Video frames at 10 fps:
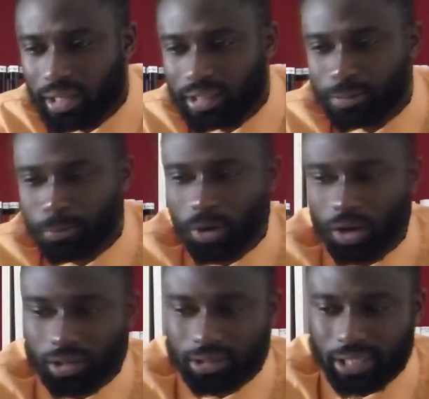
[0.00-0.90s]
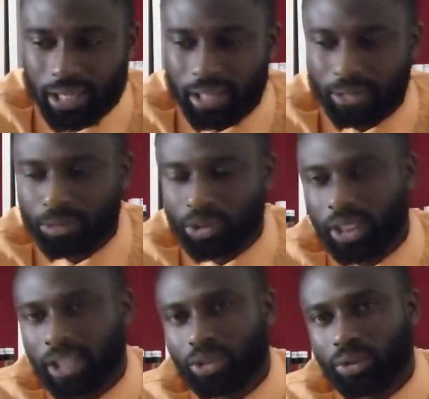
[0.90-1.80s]
it's more saying
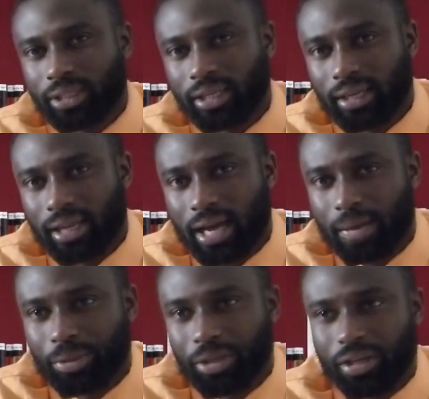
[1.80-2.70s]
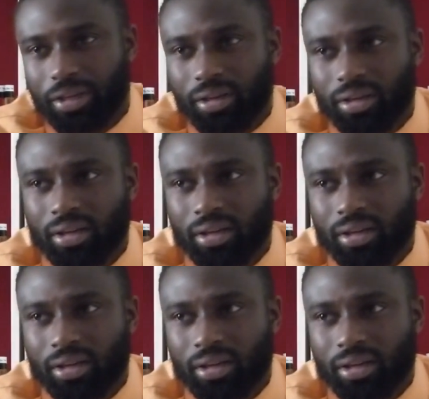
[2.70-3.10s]
get all the clubby